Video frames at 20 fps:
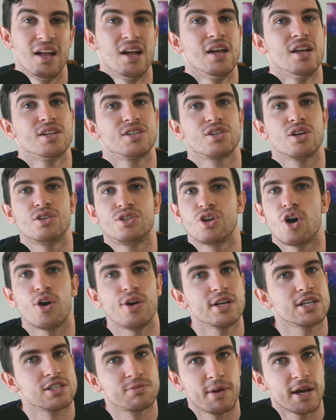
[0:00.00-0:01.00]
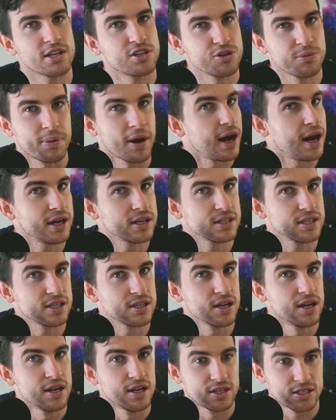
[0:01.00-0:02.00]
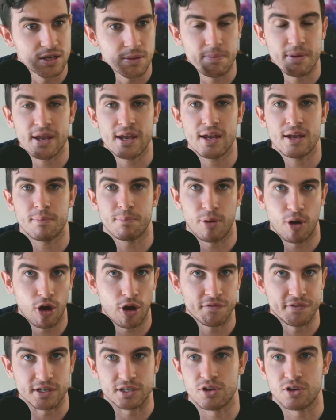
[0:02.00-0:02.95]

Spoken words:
So don't expect your partner to be perfect.